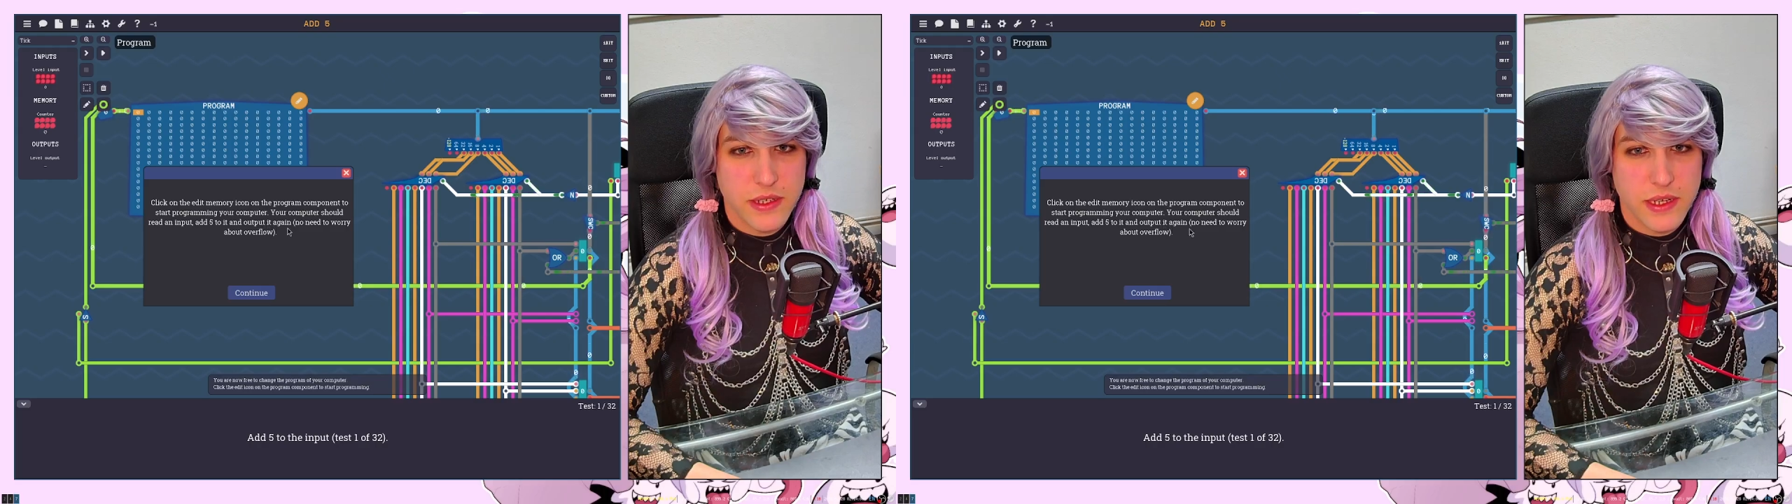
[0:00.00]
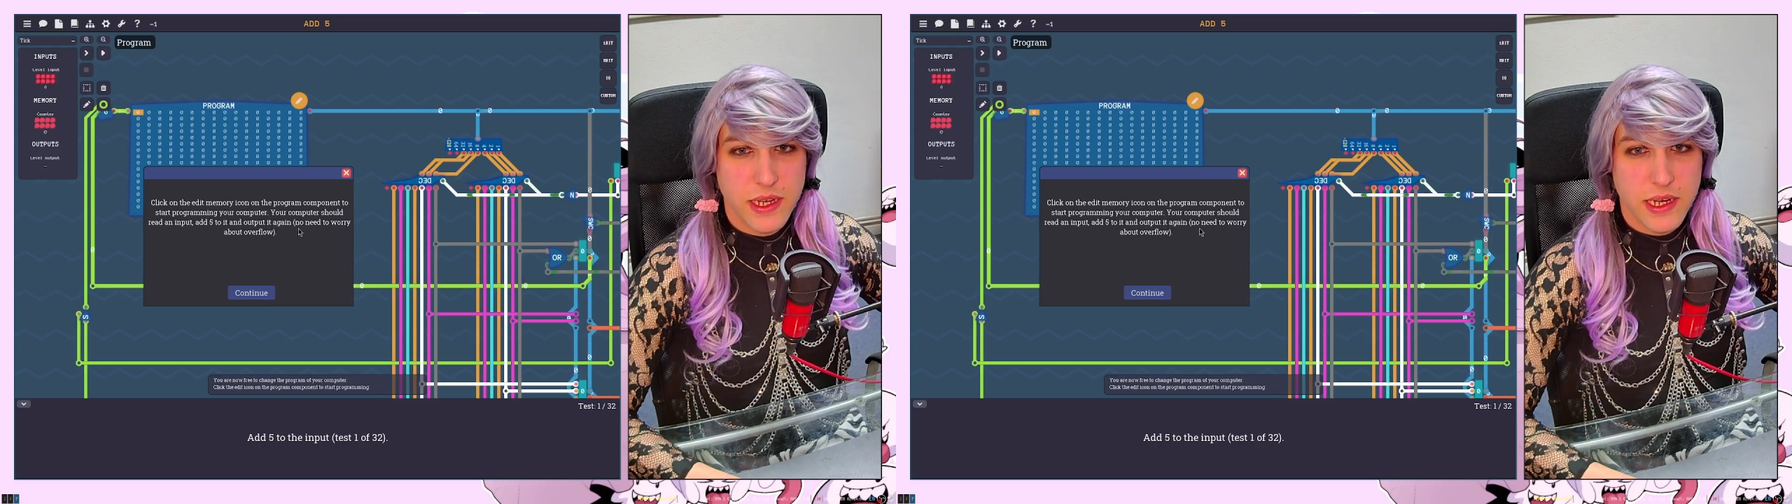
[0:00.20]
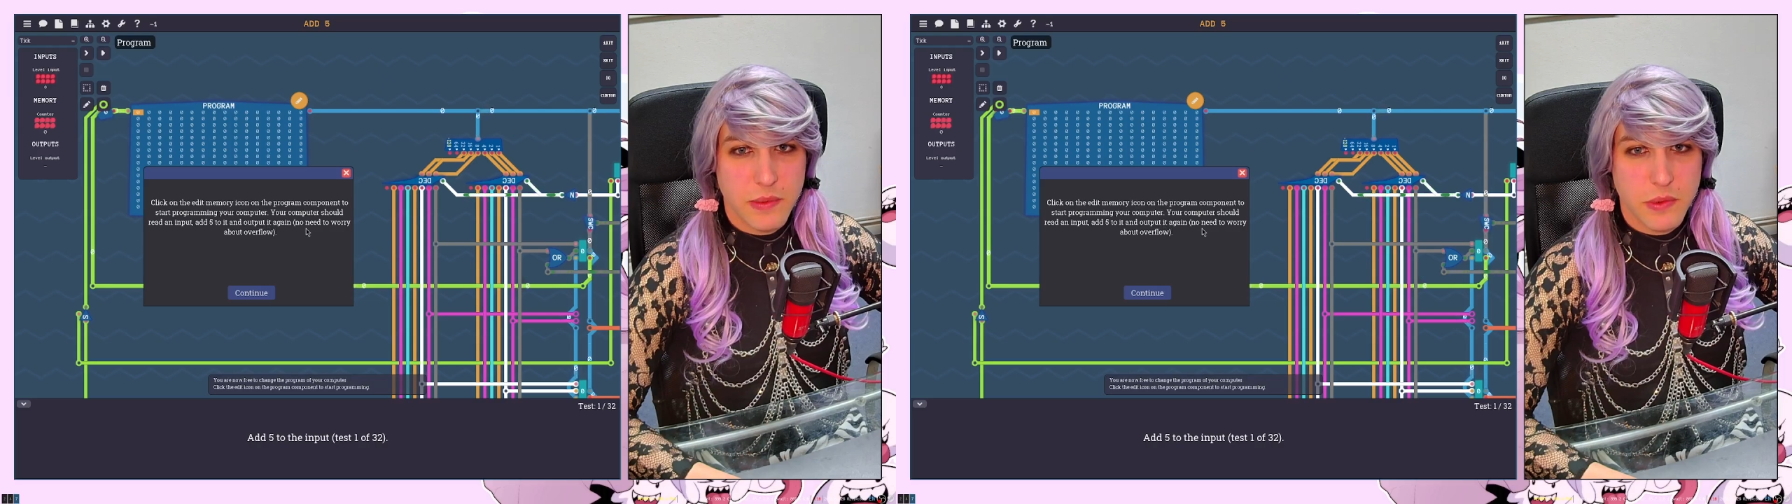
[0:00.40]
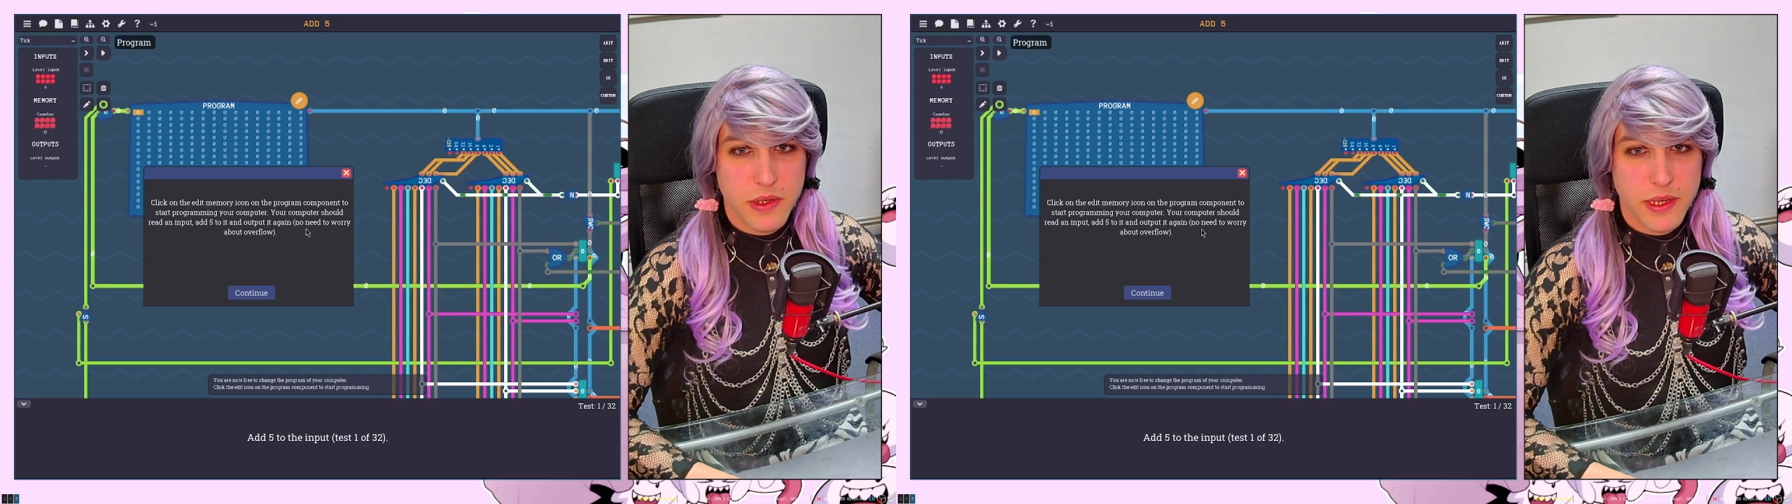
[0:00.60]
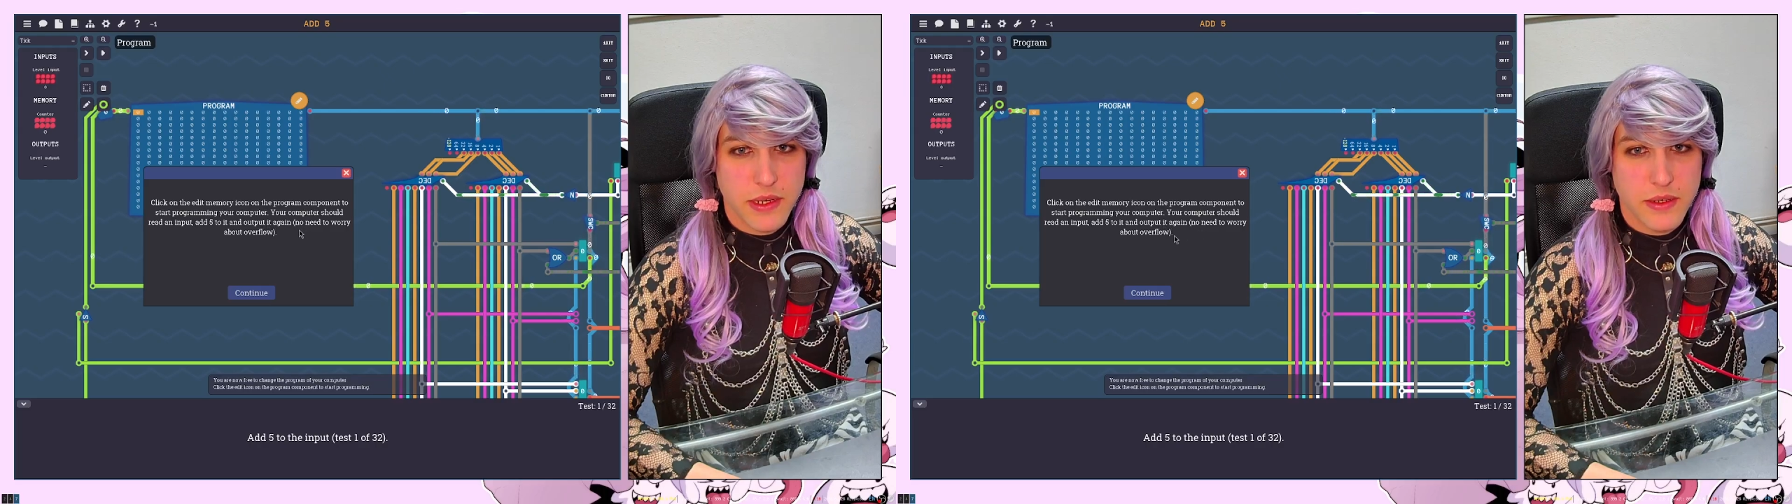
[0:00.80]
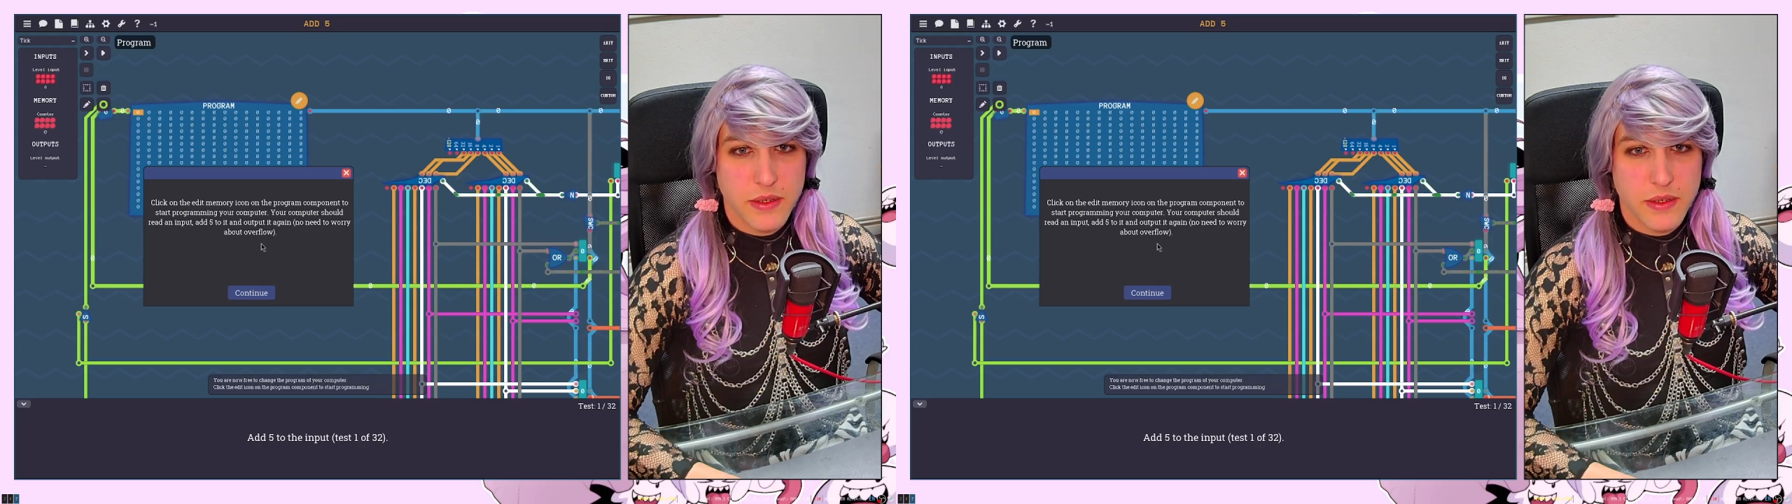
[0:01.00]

and output again.